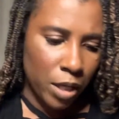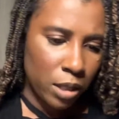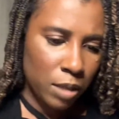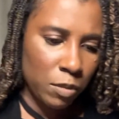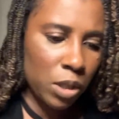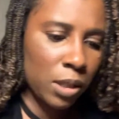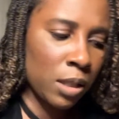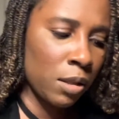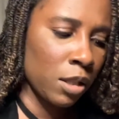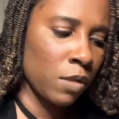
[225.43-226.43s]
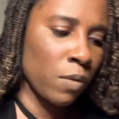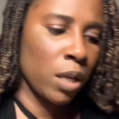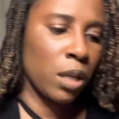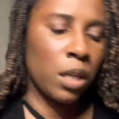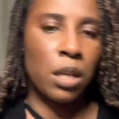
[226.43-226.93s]
Let me just sit this right
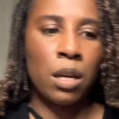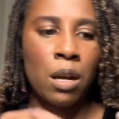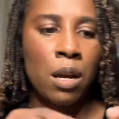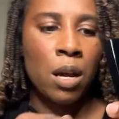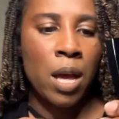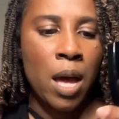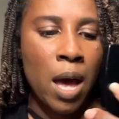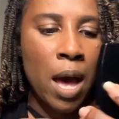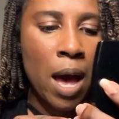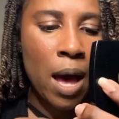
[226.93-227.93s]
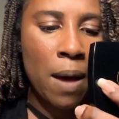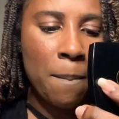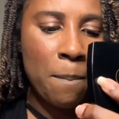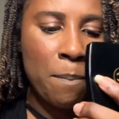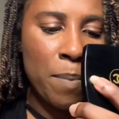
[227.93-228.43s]
here.
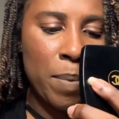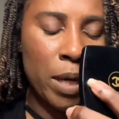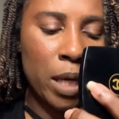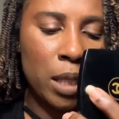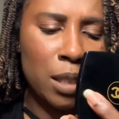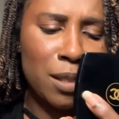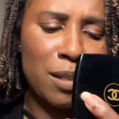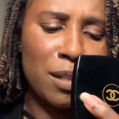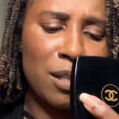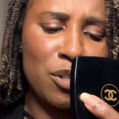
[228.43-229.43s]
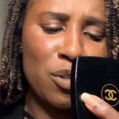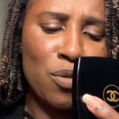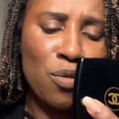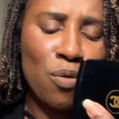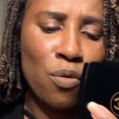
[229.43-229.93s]
But it is
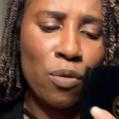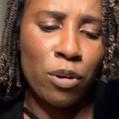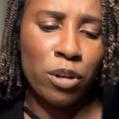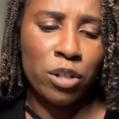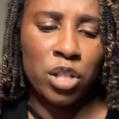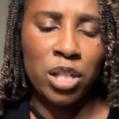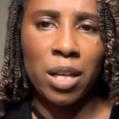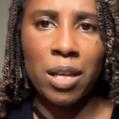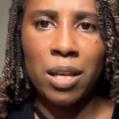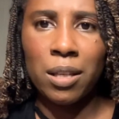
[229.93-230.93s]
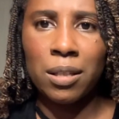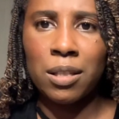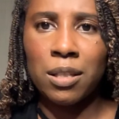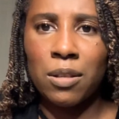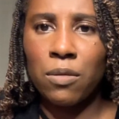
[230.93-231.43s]
gorgeous.
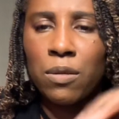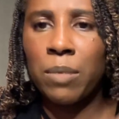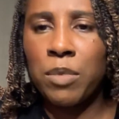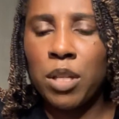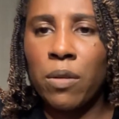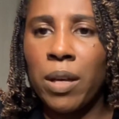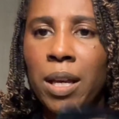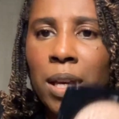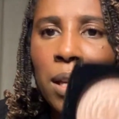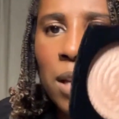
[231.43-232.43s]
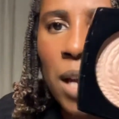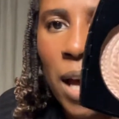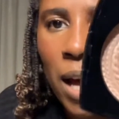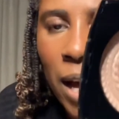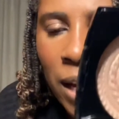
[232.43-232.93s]
So let me go ahead.
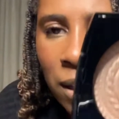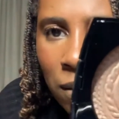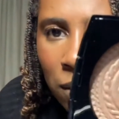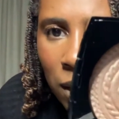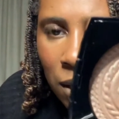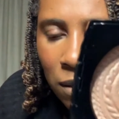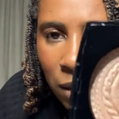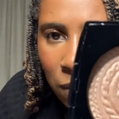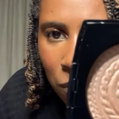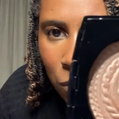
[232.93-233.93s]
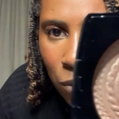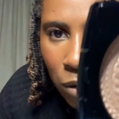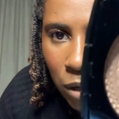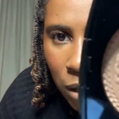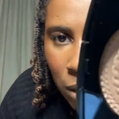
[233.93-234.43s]
I think that for